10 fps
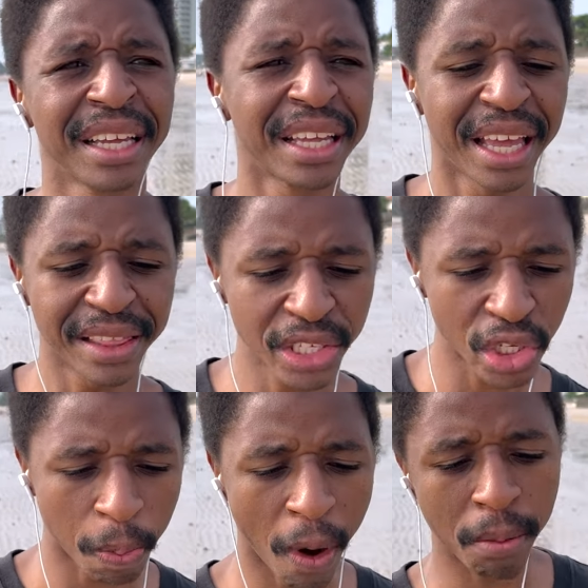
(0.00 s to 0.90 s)
And this is
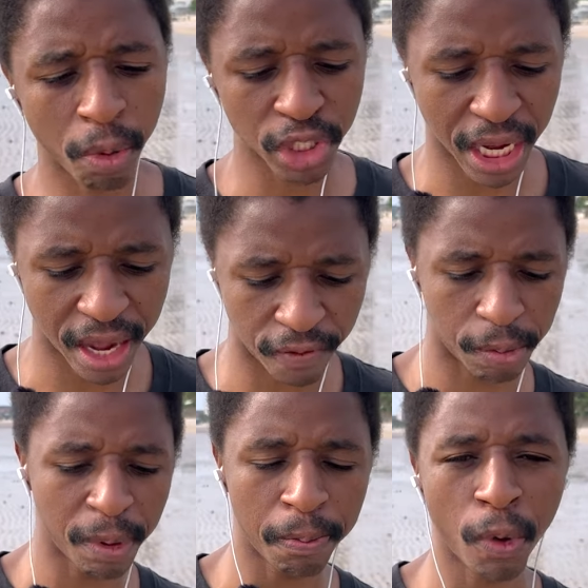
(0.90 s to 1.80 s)
the problem which I have with
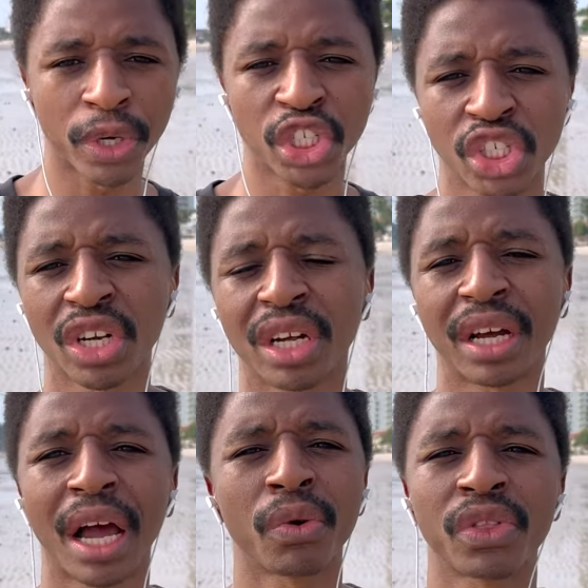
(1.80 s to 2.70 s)
people which
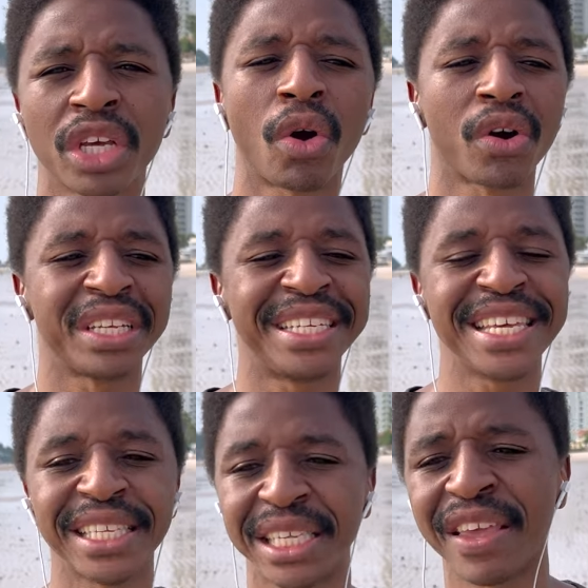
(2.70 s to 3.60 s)
I don't think are
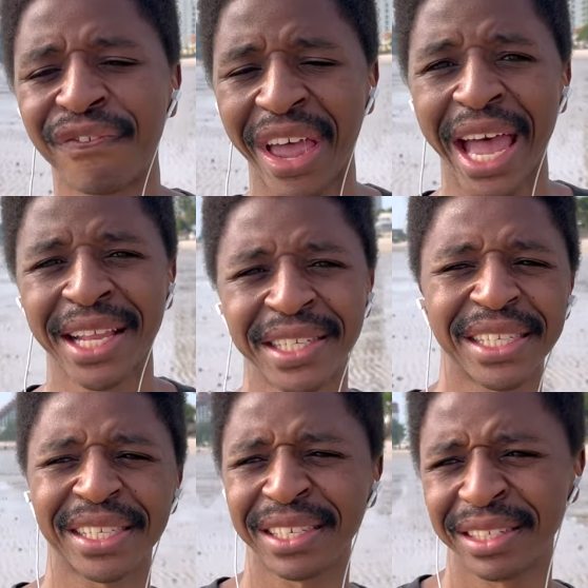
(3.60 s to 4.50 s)
DC fans.
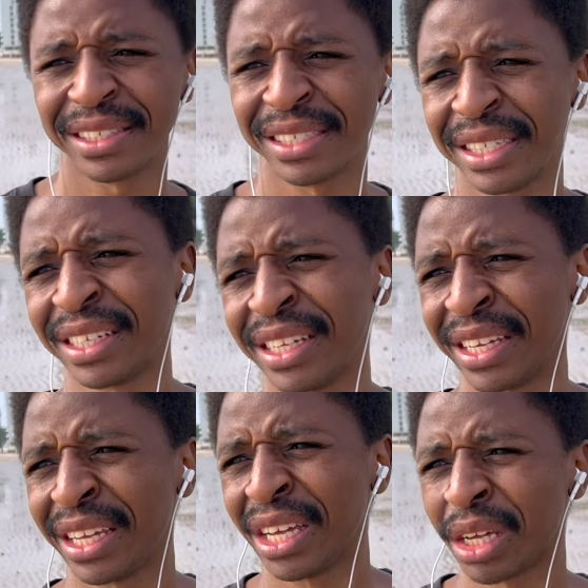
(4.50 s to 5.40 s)

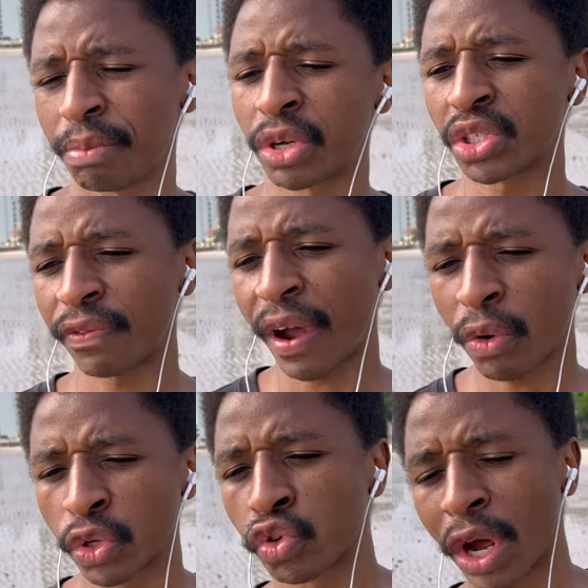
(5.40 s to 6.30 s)
Because if I were
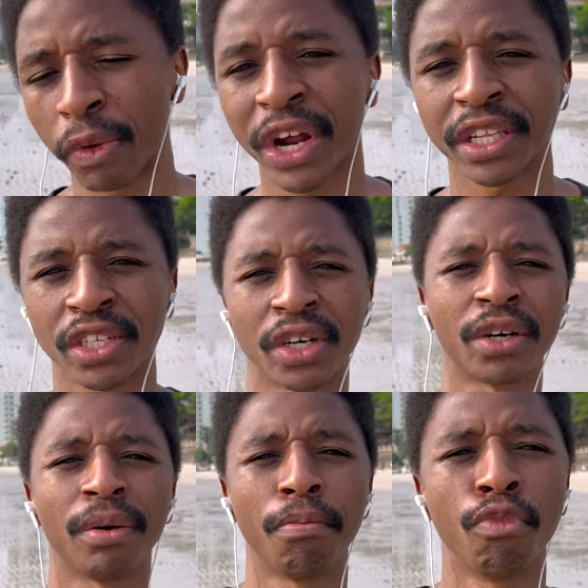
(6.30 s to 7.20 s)
to direct a
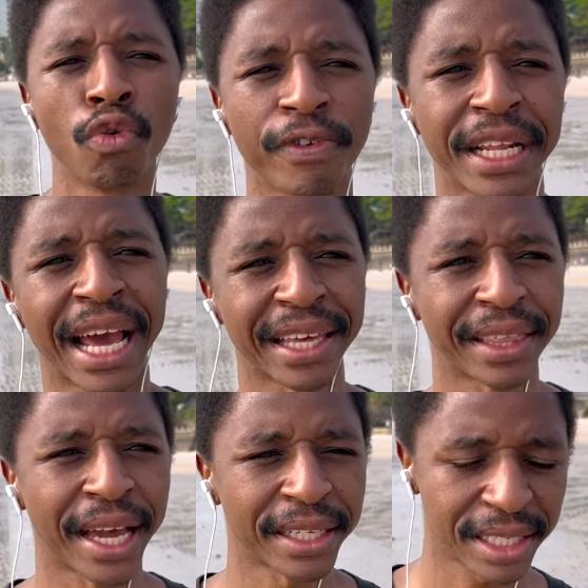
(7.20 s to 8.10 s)
movie like that,